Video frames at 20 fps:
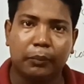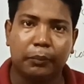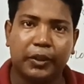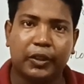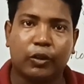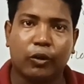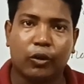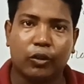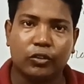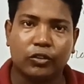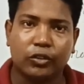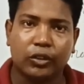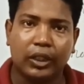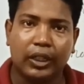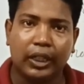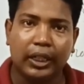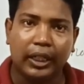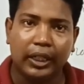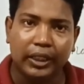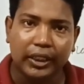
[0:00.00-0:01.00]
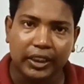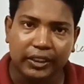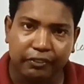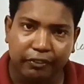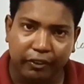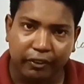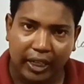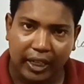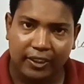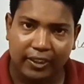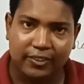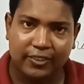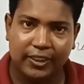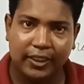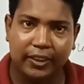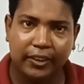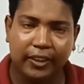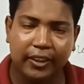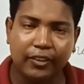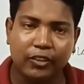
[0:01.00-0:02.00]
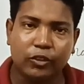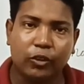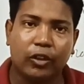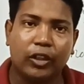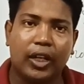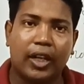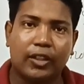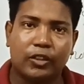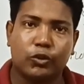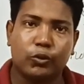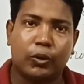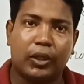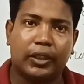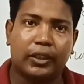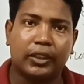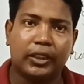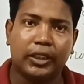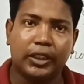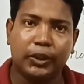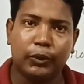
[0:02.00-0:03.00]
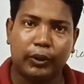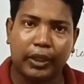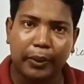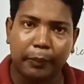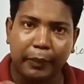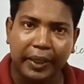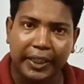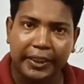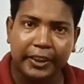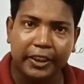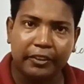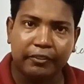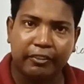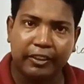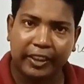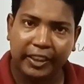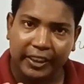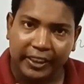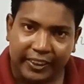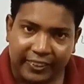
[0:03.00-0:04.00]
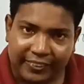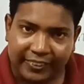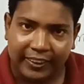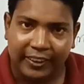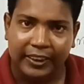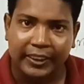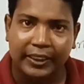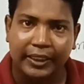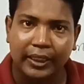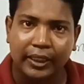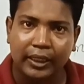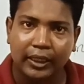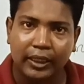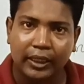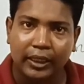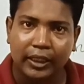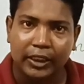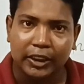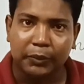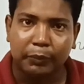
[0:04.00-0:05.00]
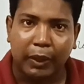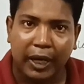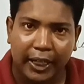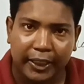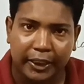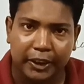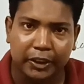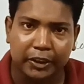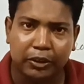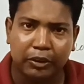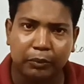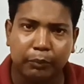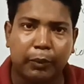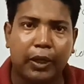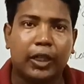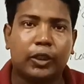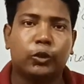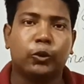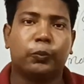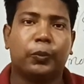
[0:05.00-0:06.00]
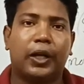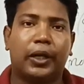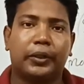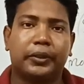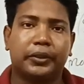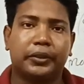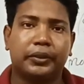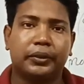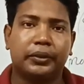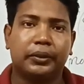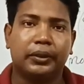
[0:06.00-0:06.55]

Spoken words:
because if large sentence or large word, you can make it very easily, divide it part to part.